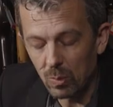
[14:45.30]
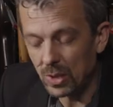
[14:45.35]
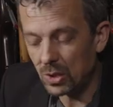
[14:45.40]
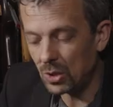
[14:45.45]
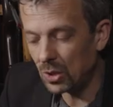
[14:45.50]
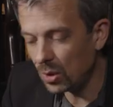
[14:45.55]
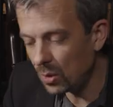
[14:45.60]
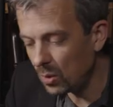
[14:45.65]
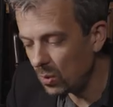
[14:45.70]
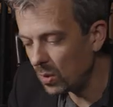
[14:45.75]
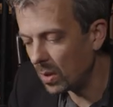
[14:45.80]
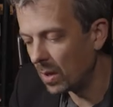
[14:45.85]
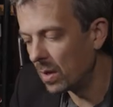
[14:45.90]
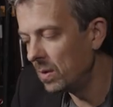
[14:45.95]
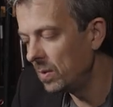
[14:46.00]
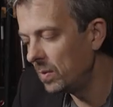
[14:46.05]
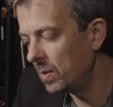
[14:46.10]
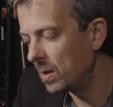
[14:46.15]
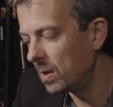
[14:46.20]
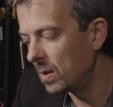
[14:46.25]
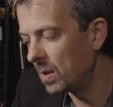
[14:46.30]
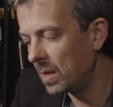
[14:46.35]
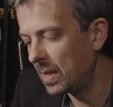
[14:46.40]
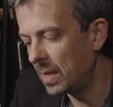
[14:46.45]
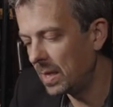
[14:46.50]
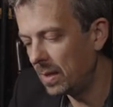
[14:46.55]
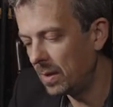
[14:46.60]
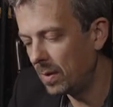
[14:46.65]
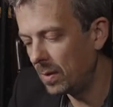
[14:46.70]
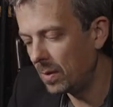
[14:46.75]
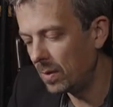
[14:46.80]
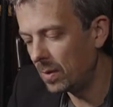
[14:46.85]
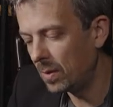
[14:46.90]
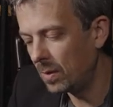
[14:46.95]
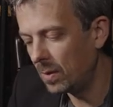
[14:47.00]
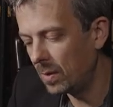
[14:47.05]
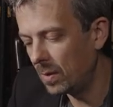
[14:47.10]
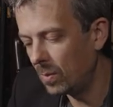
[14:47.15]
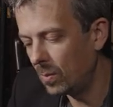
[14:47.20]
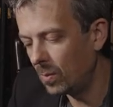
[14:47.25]
We do know that
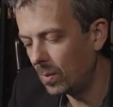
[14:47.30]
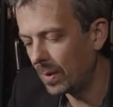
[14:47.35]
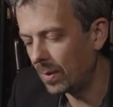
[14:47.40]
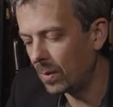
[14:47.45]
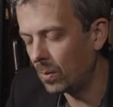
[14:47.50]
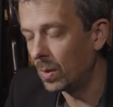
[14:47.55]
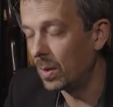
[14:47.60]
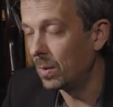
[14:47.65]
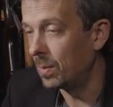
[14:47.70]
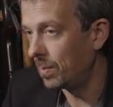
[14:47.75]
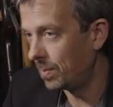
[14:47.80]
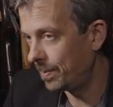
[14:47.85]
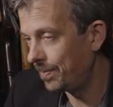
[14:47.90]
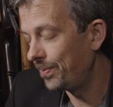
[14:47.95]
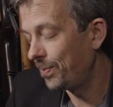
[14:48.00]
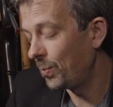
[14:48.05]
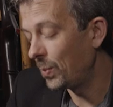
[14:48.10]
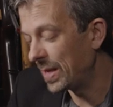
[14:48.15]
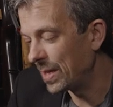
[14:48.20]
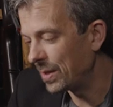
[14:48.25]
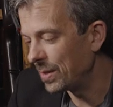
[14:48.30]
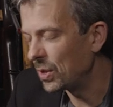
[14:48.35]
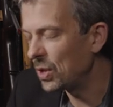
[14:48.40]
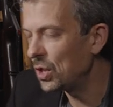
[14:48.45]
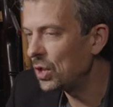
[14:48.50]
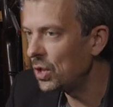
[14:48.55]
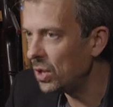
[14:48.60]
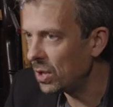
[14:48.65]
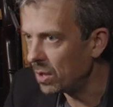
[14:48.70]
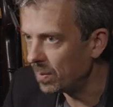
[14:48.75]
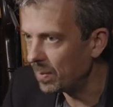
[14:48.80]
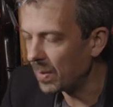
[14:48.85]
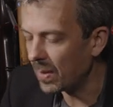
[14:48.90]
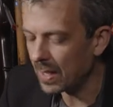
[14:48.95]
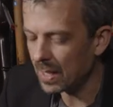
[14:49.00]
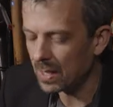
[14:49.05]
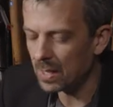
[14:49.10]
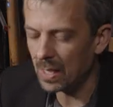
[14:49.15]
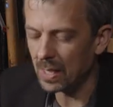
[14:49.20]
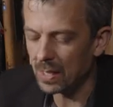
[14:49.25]
we can assume that
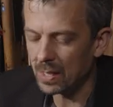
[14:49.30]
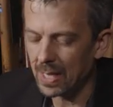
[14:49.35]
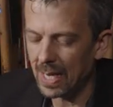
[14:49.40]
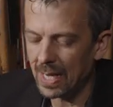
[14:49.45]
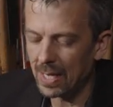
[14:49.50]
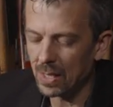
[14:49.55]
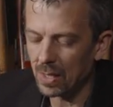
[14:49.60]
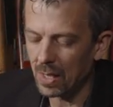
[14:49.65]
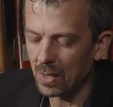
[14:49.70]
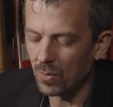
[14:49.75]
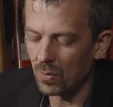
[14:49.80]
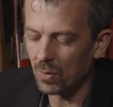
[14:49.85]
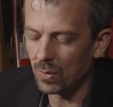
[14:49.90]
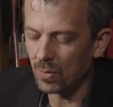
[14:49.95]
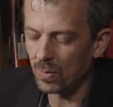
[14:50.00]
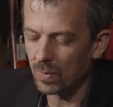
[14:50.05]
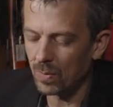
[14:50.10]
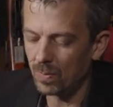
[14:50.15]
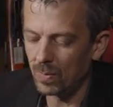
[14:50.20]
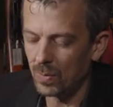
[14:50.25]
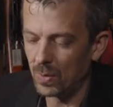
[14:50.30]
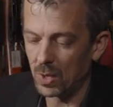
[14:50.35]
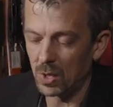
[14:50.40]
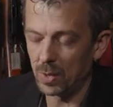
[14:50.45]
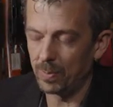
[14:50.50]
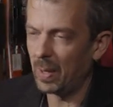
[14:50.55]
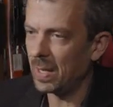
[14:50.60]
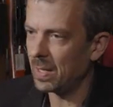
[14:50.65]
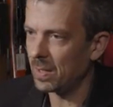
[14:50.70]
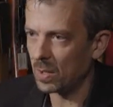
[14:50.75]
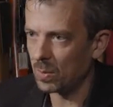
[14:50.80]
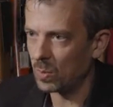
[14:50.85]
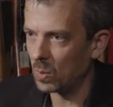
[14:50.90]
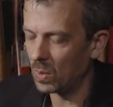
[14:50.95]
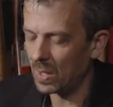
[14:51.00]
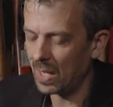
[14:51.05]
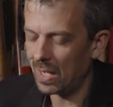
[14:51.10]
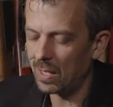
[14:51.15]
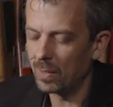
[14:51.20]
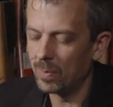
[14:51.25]
the intent, despite the
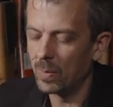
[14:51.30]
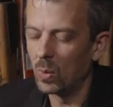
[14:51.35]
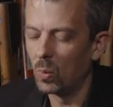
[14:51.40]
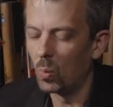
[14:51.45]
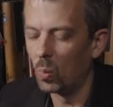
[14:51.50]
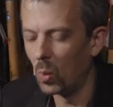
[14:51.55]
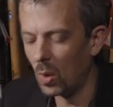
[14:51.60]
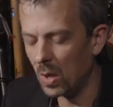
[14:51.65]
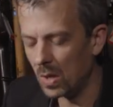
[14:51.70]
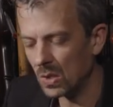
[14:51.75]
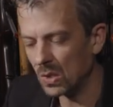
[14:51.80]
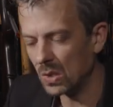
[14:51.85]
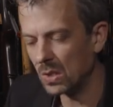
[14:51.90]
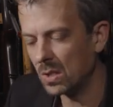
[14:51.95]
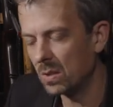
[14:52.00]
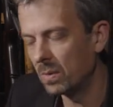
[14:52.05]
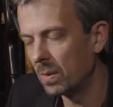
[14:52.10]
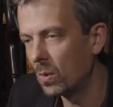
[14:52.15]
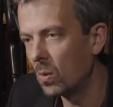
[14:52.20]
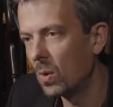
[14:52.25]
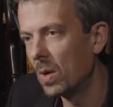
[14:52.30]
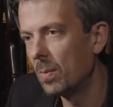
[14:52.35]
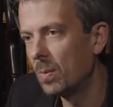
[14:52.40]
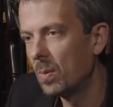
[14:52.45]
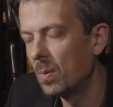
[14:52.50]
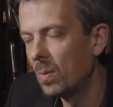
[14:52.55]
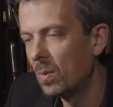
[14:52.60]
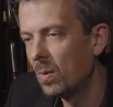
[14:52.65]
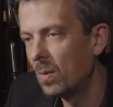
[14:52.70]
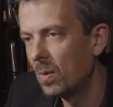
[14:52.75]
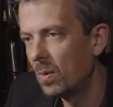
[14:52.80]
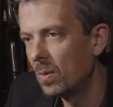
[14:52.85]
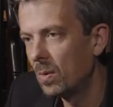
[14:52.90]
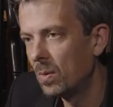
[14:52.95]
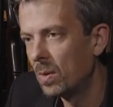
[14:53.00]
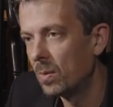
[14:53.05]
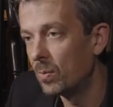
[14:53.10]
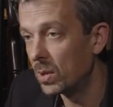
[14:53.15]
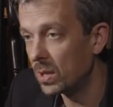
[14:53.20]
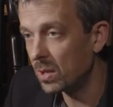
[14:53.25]
small caliber, was to equip
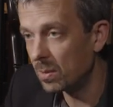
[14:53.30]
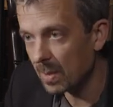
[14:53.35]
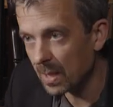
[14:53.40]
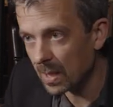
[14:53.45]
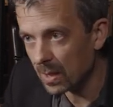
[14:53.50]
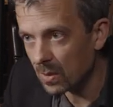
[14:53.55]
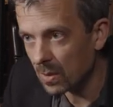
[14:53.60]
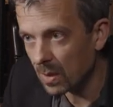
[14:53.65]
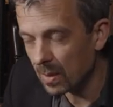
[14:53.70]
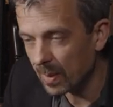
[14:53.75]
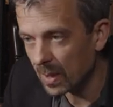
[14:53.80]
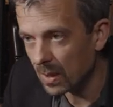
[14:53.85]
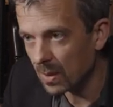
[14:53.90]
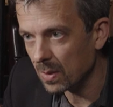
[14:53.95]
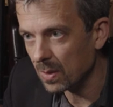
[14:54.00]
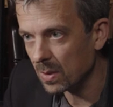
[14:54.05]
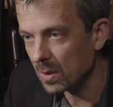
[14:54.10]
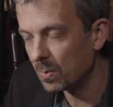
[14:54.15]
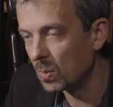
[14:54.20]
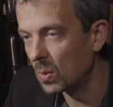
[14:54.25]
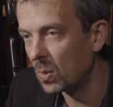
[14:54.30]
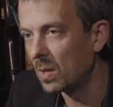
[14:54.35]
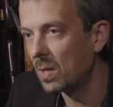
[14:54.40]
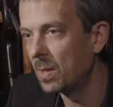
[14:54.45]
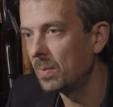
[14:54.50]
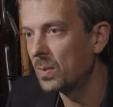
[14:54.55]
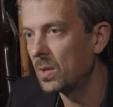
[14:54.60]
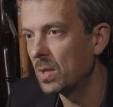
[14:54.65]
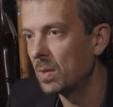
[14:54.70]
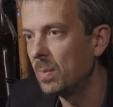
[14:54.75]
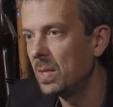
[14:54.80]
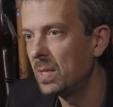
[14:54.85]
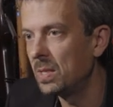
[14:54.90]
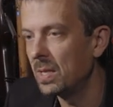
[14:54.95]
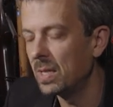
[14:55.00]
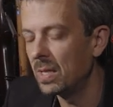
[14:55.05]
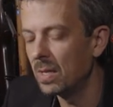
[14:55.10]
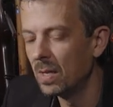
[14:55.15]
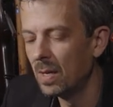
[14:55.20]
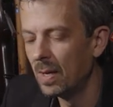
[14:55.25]
the British military, because the Small Arms
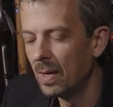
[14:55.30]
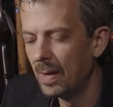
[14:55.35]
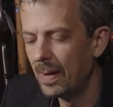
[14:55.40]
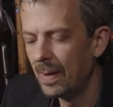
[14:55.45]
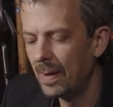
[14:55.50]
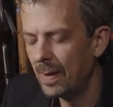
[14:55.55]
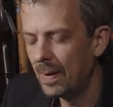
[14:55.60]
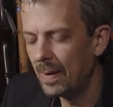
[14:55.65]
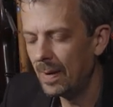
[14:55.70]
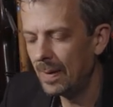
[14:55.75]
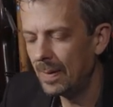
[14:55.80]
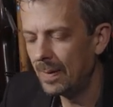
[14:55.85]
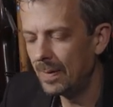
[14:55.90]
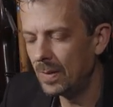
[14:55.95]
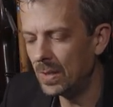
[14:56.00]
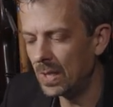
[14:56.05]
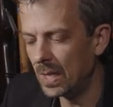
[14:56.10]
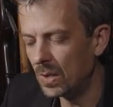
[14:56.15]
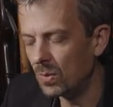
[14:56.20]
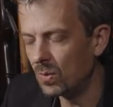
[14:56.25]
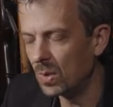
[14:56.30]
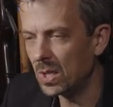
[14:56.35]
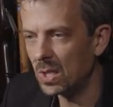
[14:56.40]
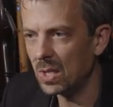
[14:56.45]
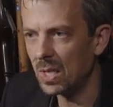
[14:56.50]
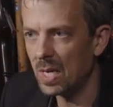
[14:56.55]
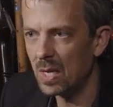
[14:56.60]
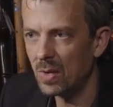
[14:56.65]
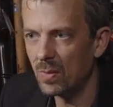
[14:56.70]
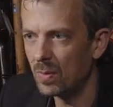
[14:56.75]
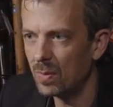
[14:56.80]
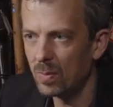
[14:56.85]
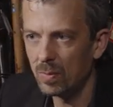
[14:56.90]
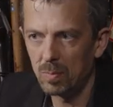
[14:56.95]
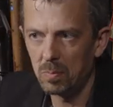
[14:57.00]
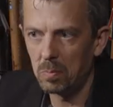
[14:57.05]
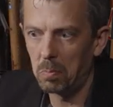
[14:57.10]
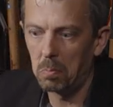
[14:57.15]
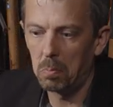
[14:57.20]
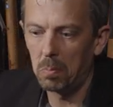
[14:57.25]
Committee did receive
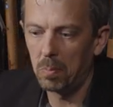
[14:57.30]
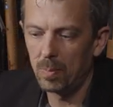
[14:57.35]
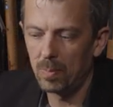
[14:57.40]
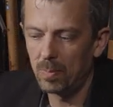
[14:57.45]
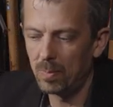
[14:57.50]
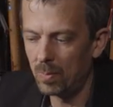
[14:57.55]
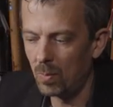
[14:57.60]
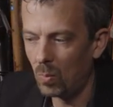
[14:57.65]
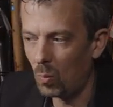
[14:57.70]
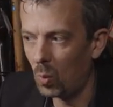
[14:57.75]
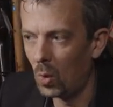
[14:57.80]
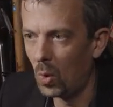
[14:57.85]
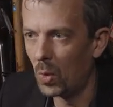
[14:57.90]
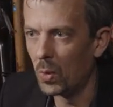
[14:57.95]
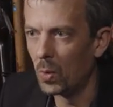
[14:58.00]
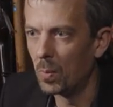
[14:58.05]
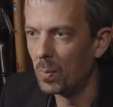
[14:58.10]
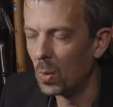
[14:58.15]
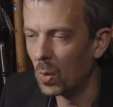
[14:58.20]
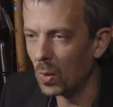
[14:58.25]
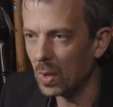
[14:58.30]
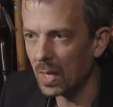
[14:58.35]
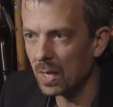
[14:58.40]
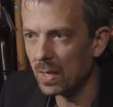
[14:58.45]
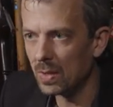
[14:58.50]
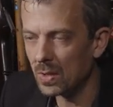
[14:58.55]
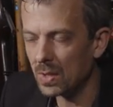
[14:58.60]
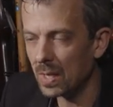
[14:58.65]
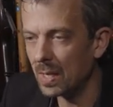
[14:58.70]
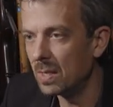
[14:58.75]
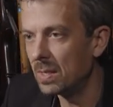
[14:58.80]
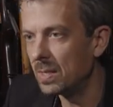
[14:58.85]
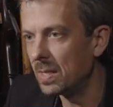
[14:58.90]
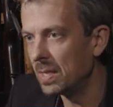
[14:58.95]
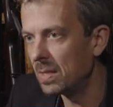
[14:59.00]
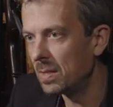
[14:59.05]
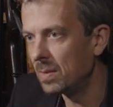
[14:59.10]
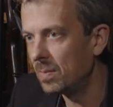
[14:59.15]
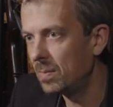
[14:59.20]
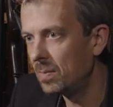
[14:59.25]
one or more guns and
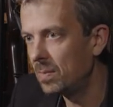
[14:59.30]
did